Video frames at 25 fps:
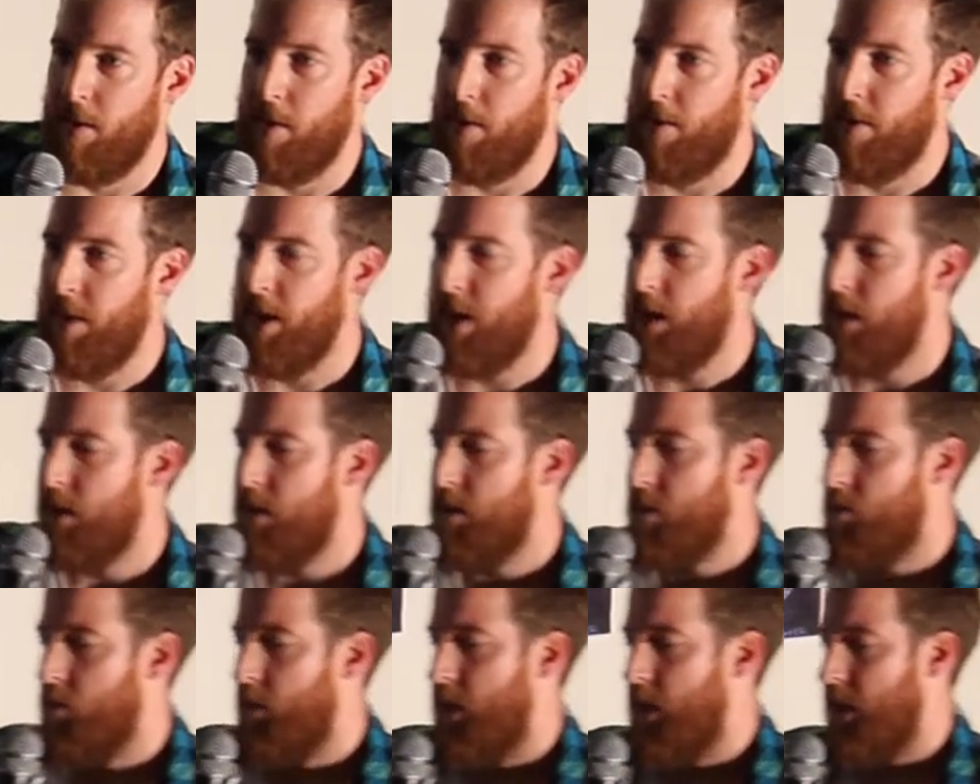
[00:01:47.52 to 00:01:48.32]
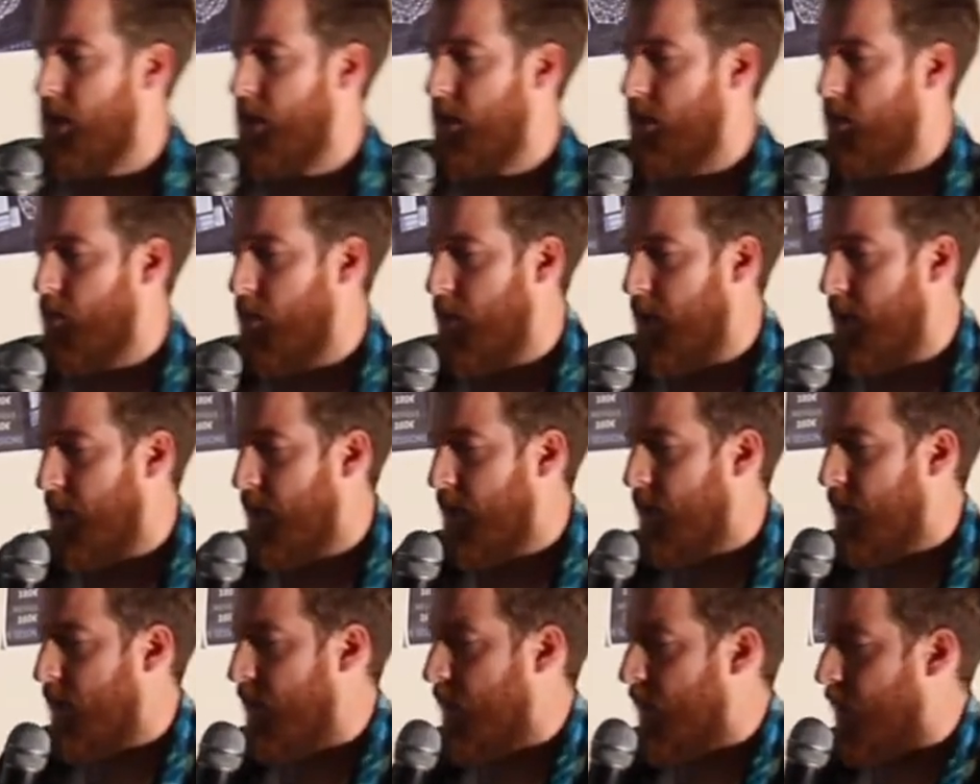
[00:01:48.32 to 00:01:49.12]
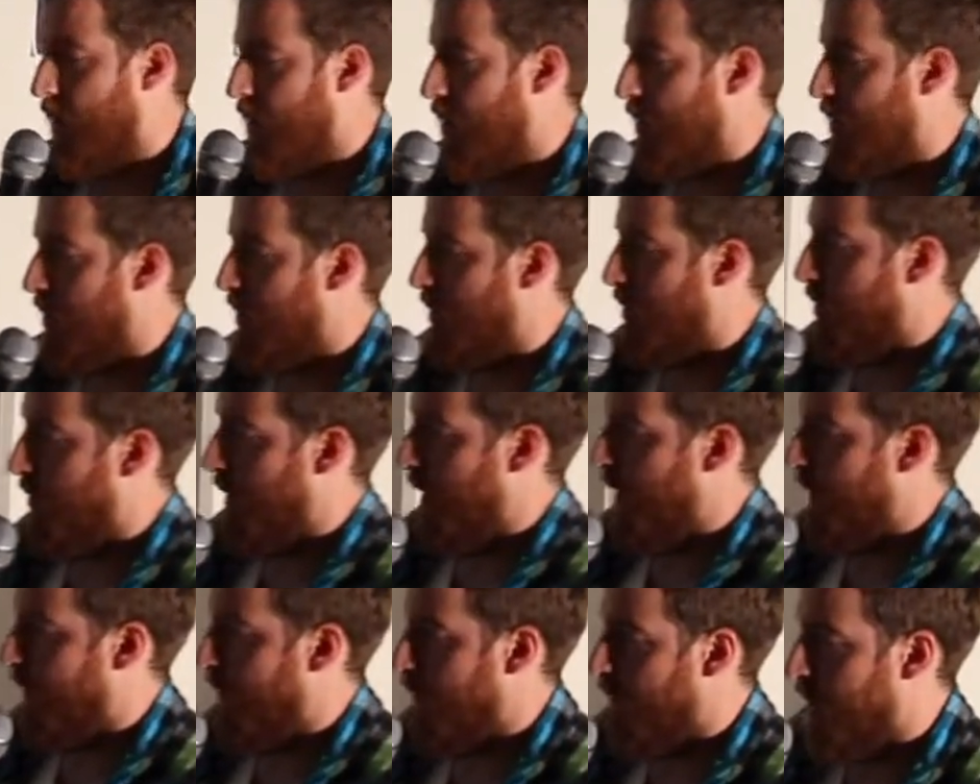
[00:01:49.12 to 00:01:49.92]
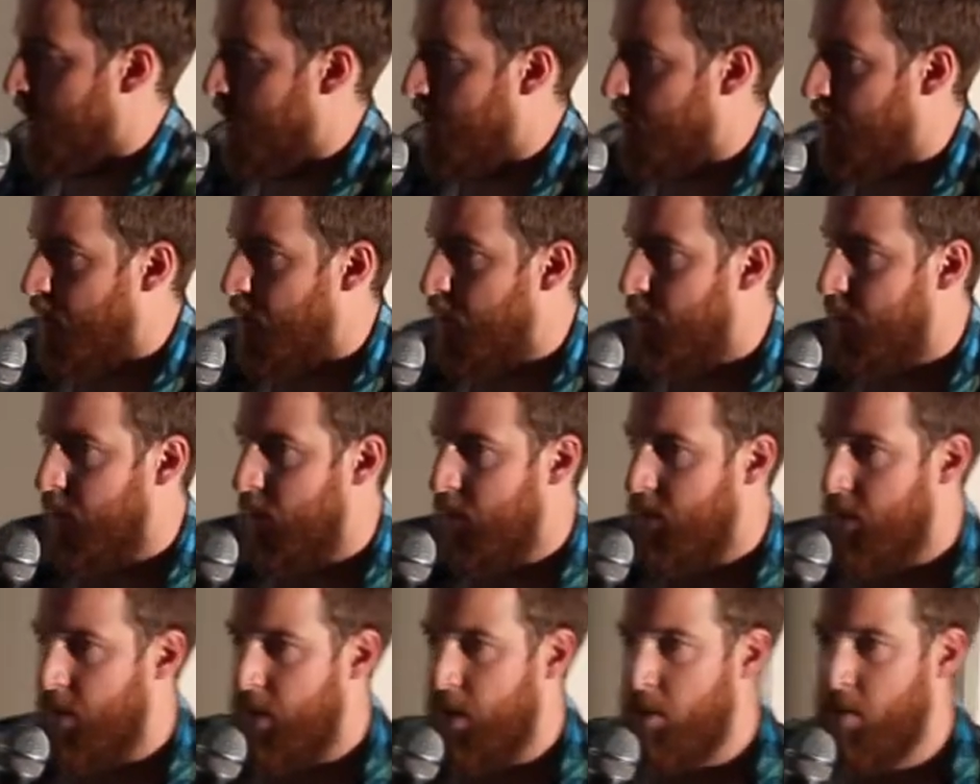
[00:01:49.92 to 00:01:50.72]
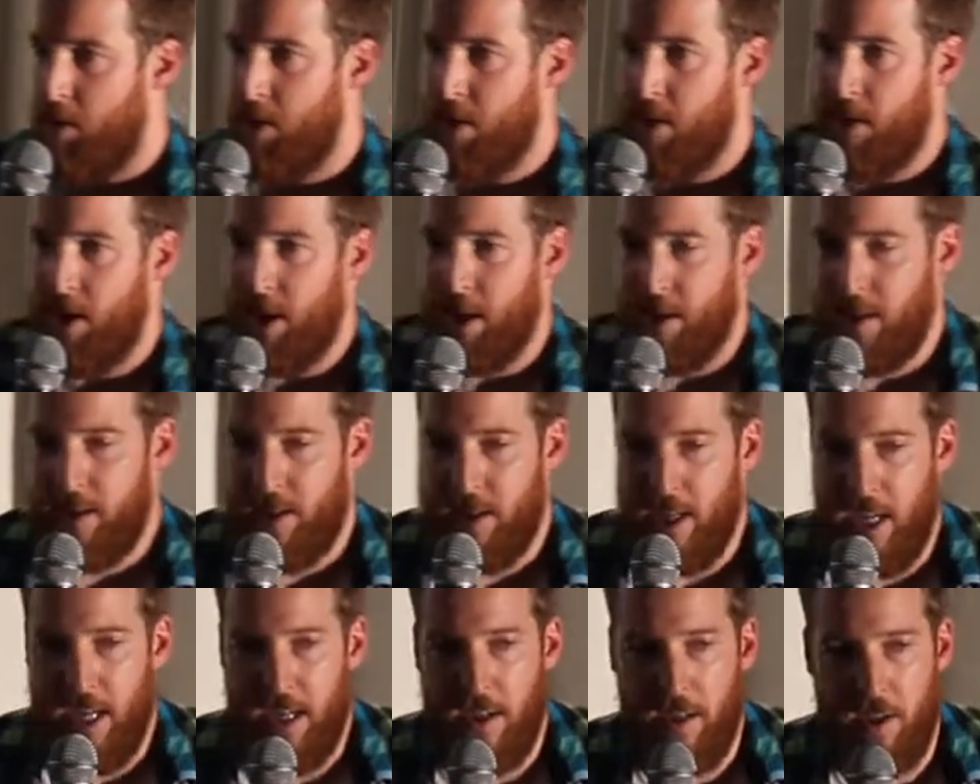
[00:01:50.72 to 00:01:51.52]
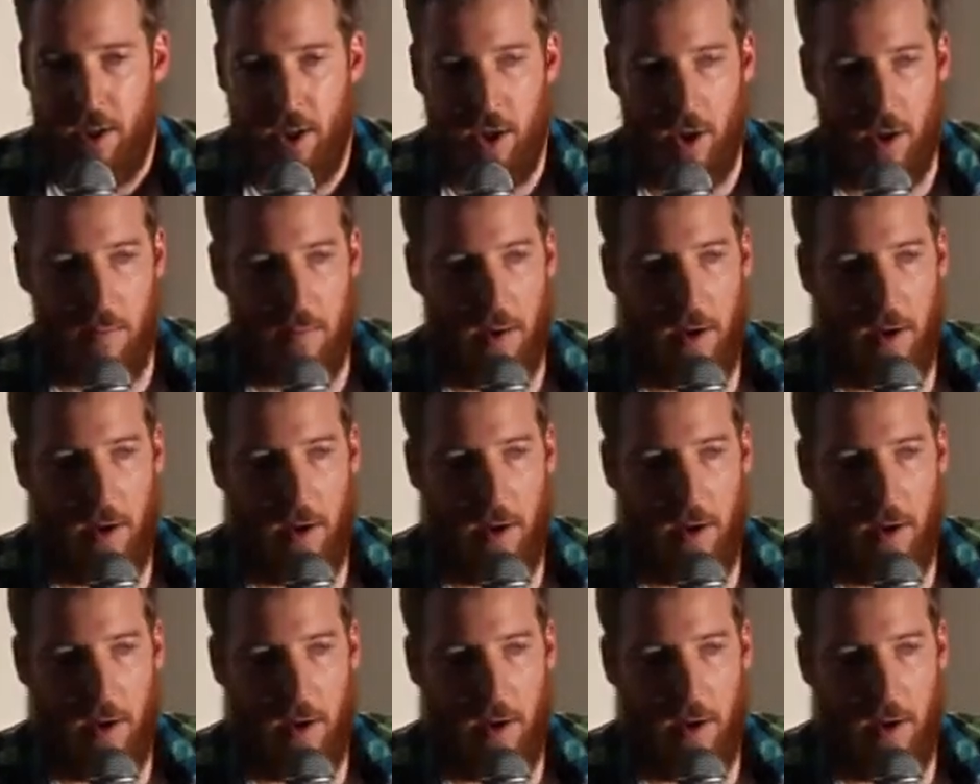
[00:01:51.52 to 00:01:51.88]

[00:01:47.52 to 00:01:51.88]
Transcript: The thing is, when I, when I entered the Otto group after my studies, that was like a standard job.